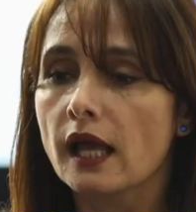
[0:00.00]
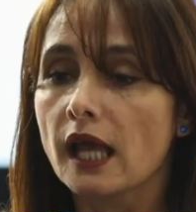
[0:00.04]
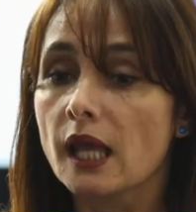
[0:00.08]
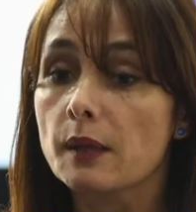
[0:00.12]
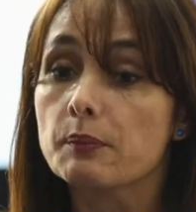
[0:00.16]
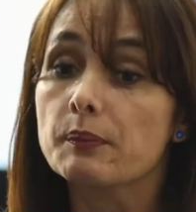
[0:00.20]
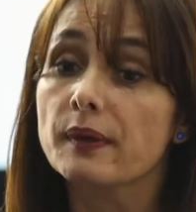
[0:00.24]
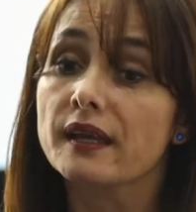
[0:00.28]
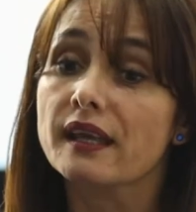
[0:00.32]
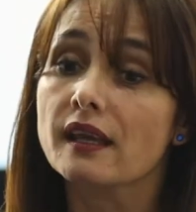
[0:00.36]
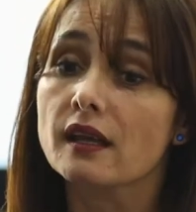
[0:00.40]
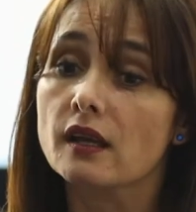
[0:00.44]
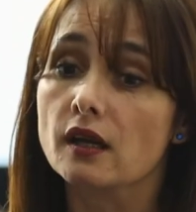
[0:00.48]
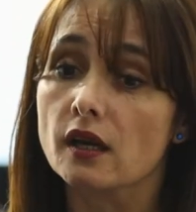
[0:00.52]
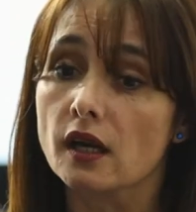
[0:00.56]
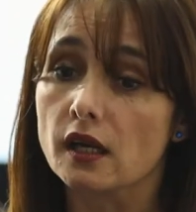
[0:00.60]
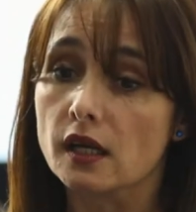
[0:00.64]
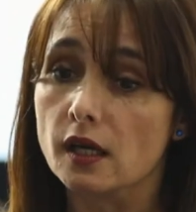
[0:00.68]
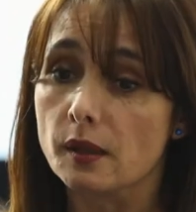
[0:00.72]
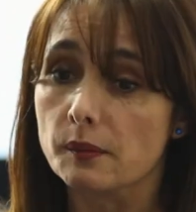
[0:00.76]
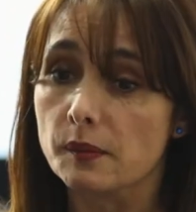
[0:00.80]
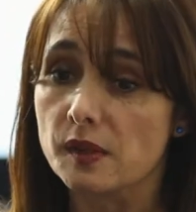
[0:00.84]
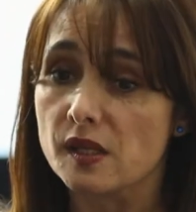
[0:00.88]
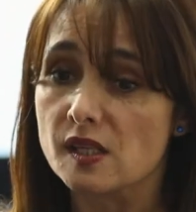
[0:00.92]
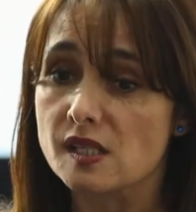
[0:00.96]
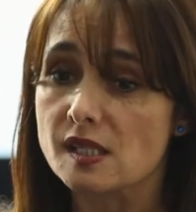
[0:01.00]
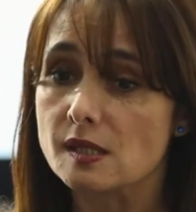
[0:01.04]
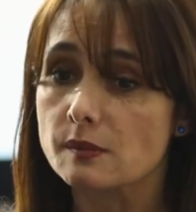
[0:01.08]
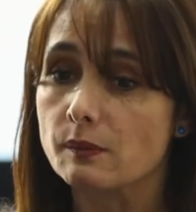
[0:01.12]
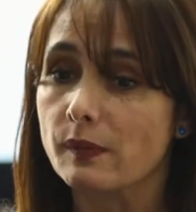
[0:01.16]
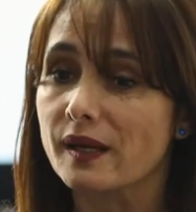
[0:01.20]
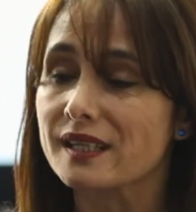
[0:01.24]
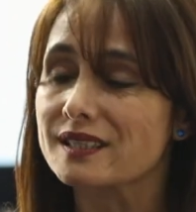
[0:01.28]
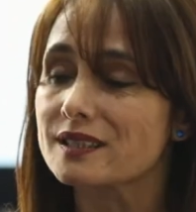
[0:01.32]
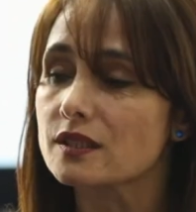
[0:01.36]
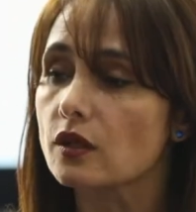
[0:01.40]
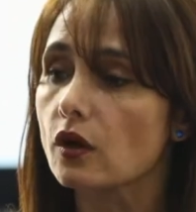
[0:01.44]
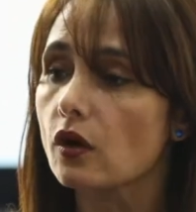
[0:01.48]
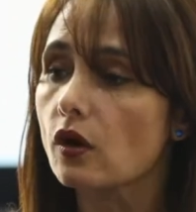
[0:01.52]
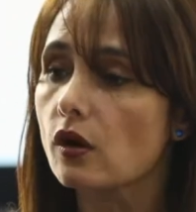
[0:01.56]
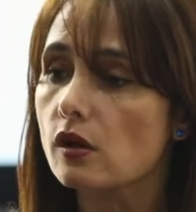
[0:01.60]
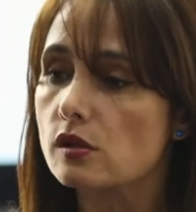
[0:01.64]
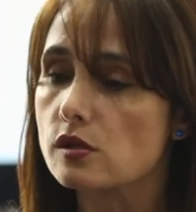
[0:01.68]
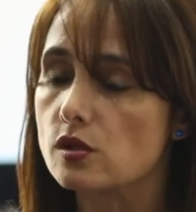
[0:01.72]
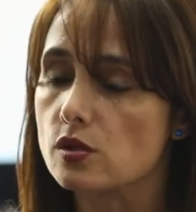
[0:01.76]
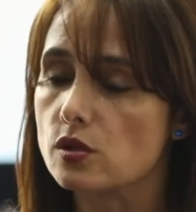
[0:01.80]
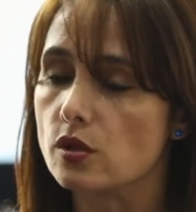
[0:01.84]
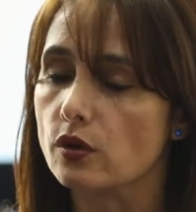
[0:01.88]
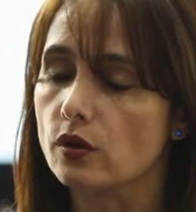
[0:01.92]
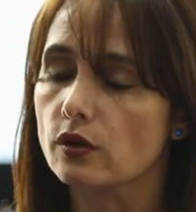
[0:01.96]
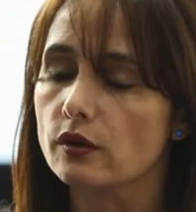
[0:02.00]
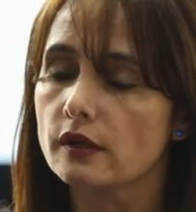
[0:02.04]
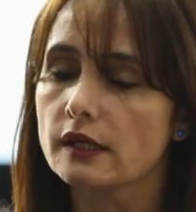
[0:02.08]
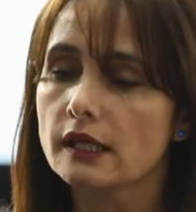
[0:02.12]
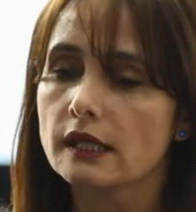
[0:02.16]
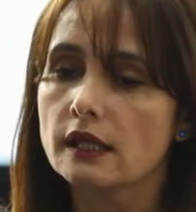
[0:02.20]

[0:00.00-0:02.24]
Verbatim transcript: APEC economies, but also